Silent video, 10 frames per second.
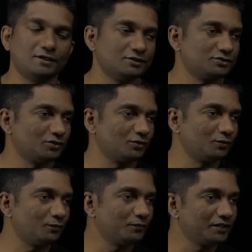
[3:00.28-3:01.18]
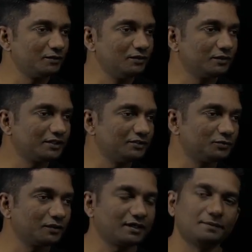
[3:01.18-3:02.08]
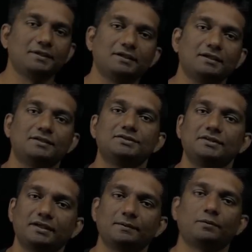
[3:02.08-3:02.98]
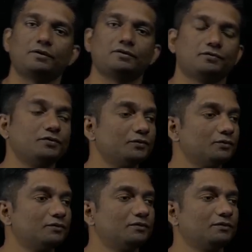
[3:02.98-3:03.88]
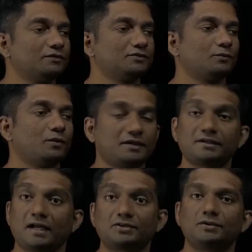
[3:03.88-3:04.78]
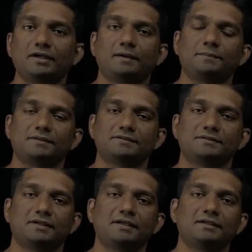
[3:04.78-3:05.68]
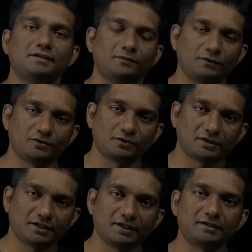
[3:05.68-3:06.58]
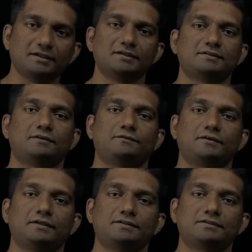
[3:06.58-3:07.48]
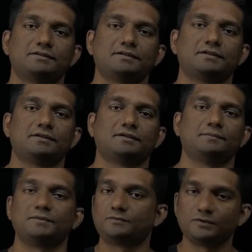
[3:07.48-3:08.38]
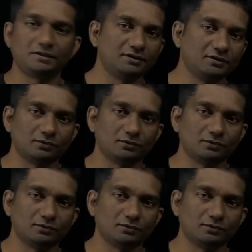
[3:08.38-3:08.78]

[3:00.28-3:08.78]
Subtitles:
So when you look into a chemical engineering point of view, so what actually happens, right? When you're creating a surface between